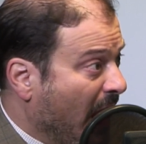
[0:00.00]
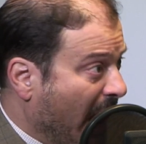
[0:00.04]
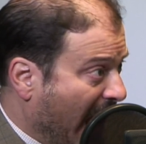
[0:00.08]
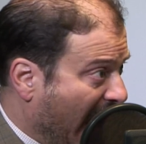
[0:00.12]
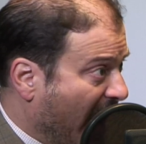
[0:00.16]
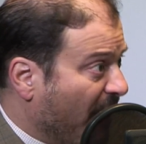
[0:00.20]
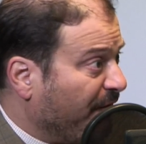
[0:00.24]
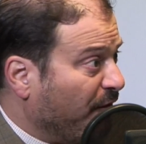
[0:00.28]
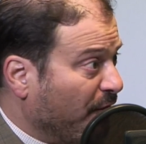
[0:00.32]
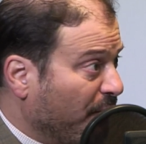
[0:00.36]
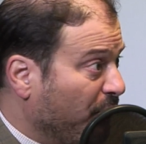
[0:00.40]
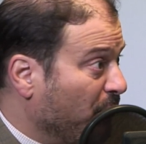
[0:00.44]

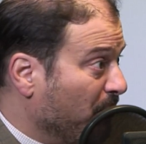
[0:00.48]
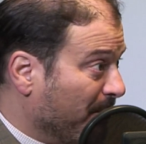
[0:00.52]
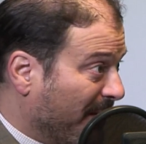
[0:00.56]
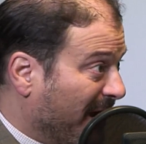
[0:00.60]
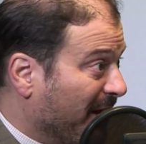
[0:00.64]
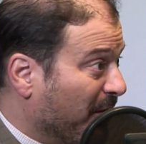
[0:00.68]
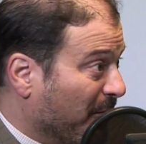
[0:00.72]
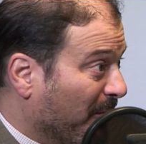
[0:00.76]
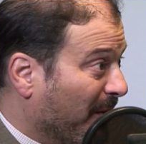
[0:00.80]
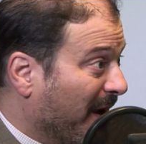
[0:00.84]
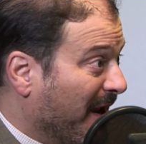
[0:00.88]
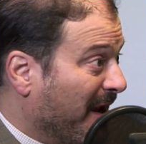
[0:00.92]
Half of whom,
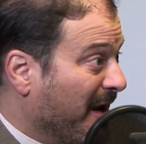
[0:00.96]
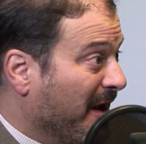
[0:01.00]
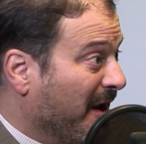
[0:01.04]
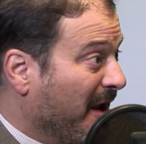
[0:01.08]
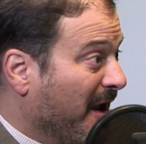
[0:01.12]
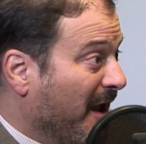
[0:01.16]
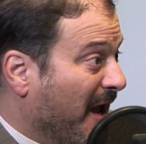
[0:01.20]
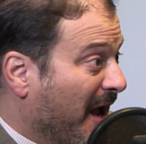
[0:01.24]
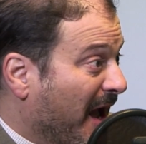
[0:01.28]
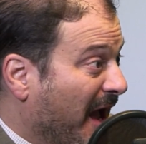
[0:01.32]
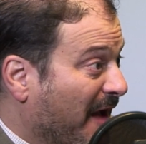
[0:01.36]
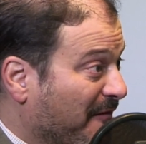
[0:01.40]
by the way,
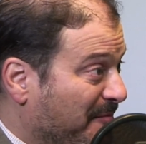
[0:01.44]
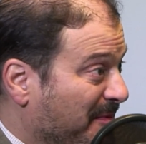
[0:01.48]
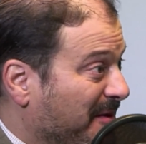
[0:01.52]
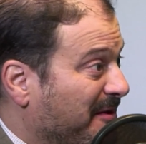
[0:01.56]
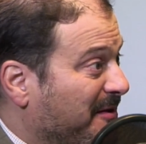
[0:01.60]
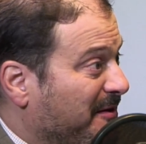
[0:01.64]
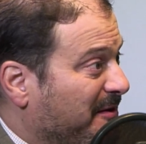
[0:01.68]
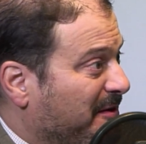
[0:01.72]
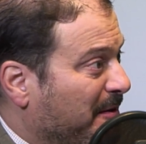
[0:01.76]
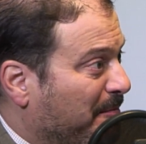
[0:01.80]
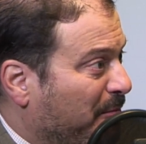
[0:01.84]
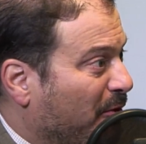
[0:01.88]
have
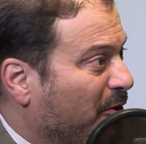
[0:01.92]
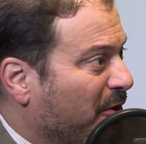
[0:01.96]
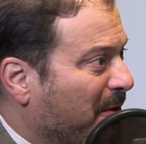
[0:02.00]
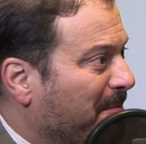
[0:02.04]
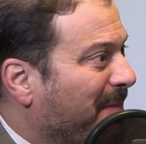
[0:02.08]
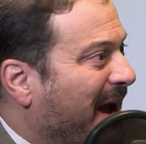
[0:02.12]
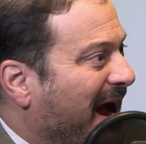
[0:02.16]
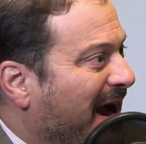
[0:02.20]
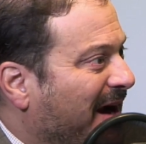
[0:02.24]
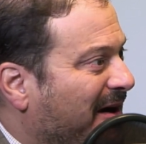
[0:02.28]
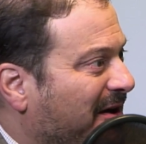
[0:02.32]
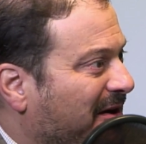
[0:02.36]
been deported
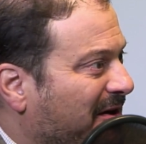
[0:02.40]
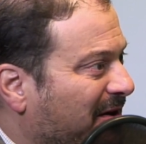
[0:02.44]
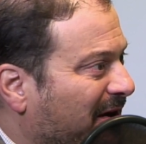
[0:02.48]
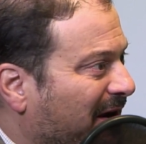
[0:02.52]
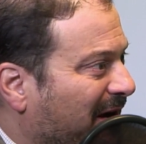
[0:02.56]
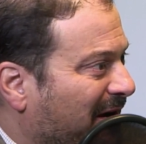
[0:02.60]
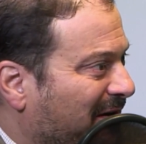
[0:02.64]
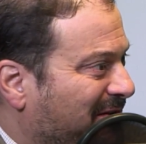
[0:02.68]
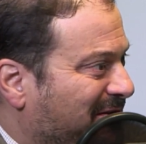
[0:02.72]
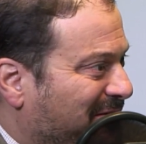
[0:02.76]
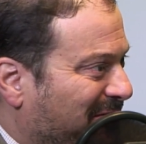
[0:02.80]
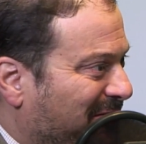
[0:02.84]
back
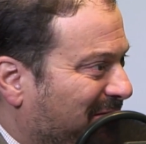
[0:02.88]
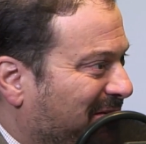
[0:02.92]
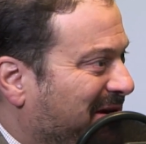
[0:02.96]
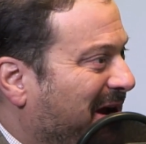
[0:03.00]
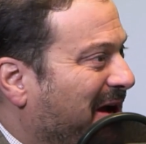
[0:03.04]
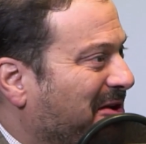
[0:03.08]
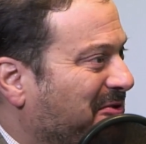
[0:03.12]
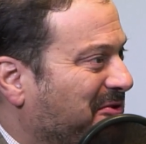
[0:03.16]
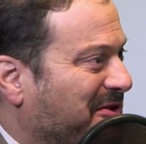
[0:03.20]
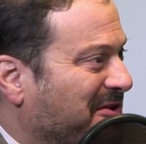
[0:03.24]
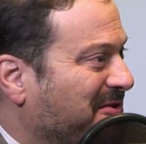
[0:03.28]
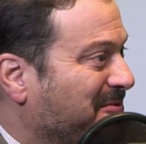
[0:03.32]
to their
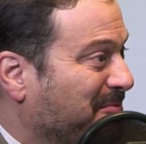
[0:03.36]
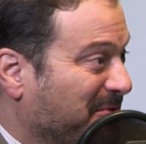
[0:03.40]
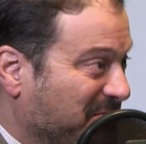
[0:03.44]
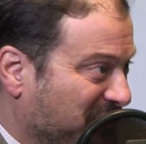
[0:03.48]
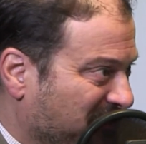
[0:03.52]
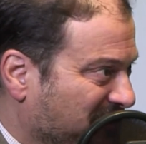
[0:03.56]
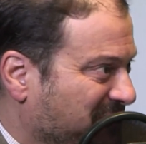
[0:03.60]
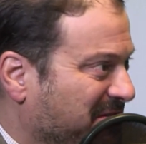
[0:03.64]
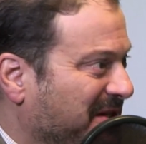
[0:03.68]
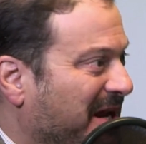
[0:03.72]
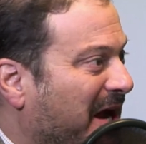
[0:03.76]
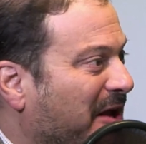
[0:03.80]
countries,
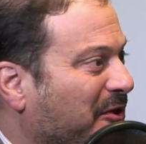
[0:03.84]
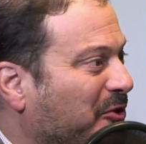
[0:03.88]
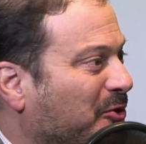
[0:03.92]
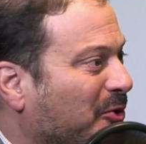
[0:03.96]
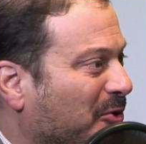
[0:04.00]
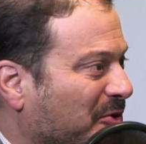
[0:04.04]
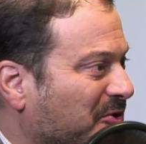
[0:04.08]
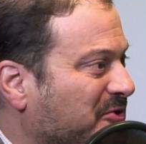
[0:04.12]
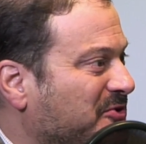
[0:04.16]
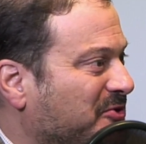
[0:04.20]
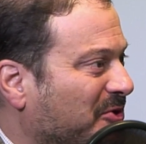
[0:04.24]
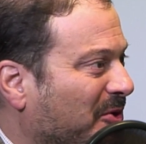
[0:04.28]
which is the
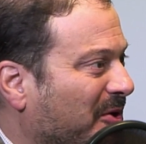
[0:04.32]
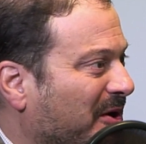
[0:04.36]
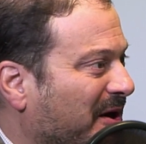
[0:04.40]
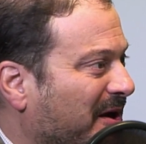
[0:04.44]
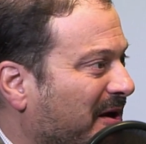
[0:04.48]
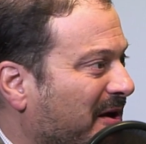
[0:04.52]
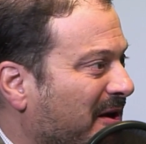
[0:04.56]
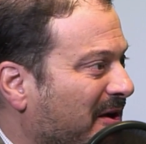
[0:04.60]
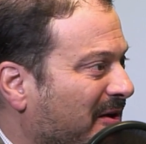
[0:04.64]
untold story.